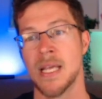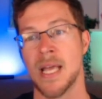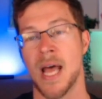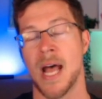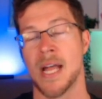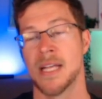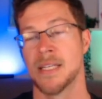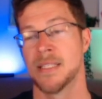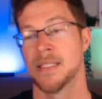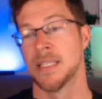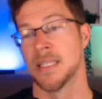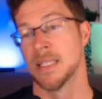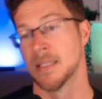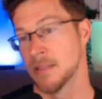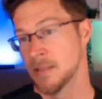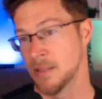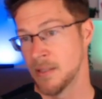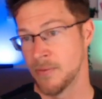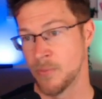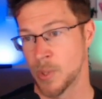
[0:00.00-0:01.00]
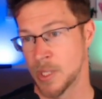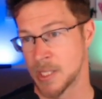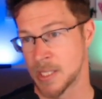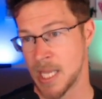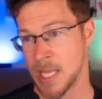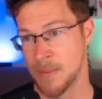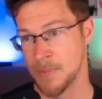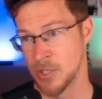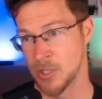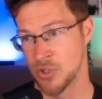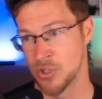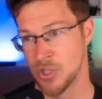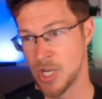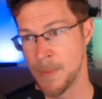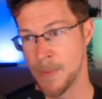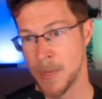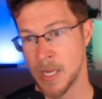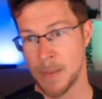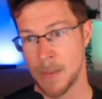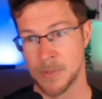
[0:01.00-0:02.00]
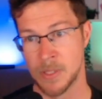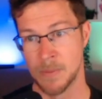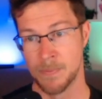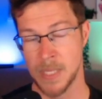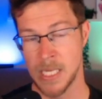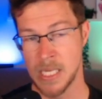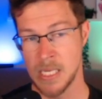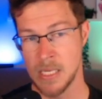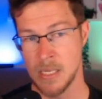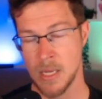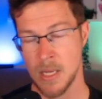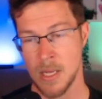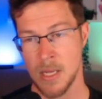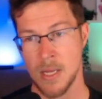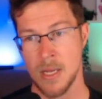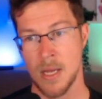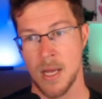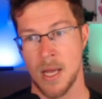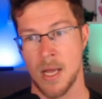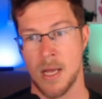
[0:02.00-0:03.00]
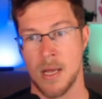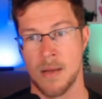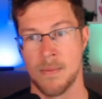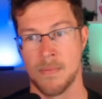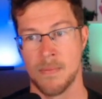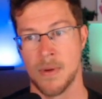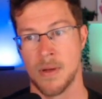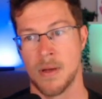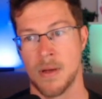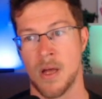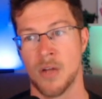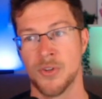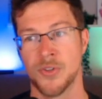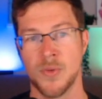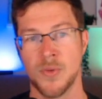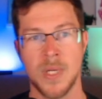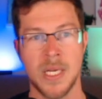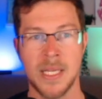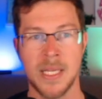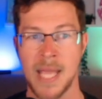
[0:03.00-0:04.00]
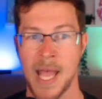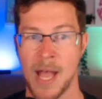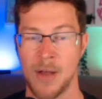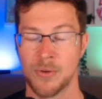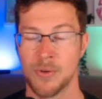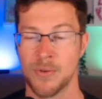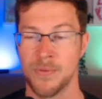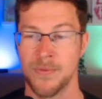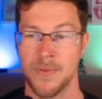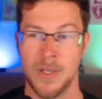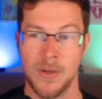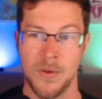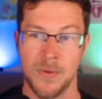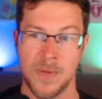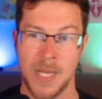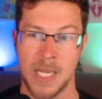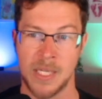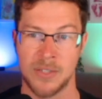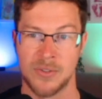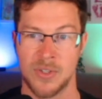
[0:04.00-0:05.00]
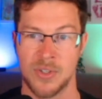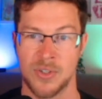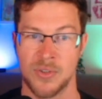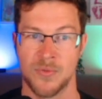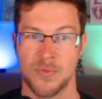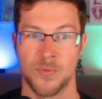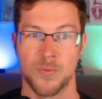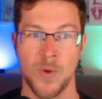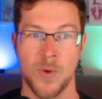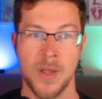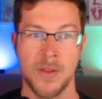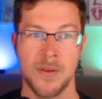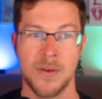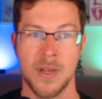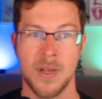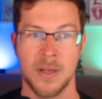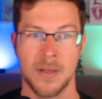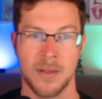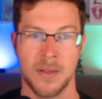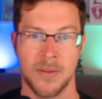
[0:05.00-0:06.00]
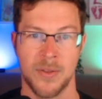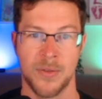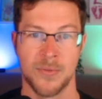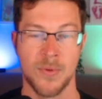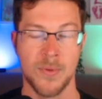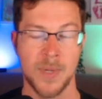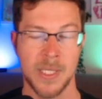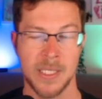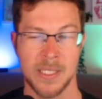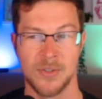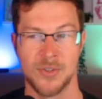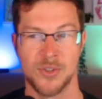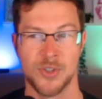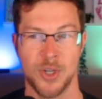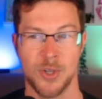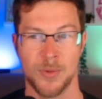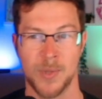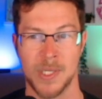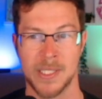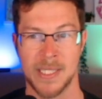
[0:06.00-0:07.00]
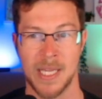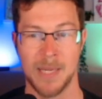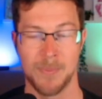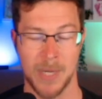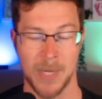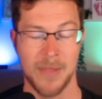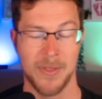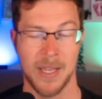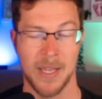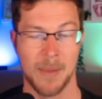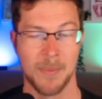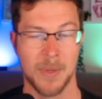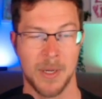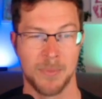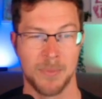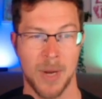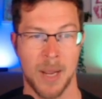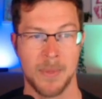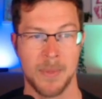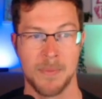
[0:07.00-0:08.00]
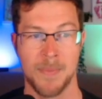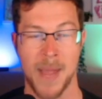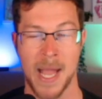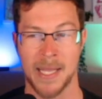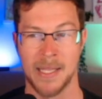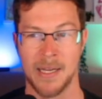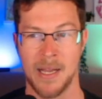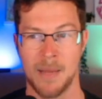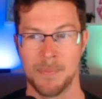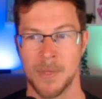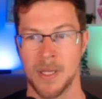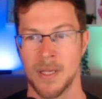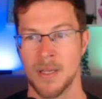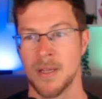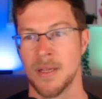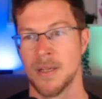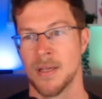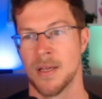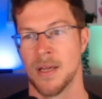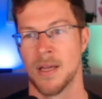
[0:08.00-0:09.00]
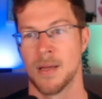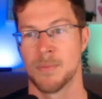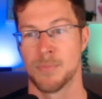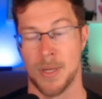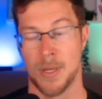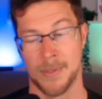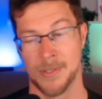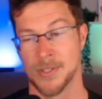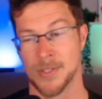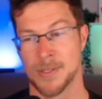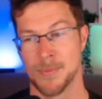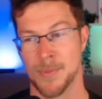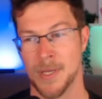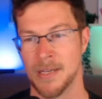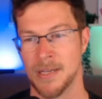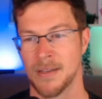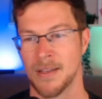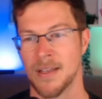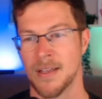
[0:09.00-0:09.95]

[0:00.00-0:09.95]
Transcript: idea of what this game is shaping up to be. I'll do an encounter video next to run through it and show you what it's like, but I think I'm going to probably back it up, probably in just a minute.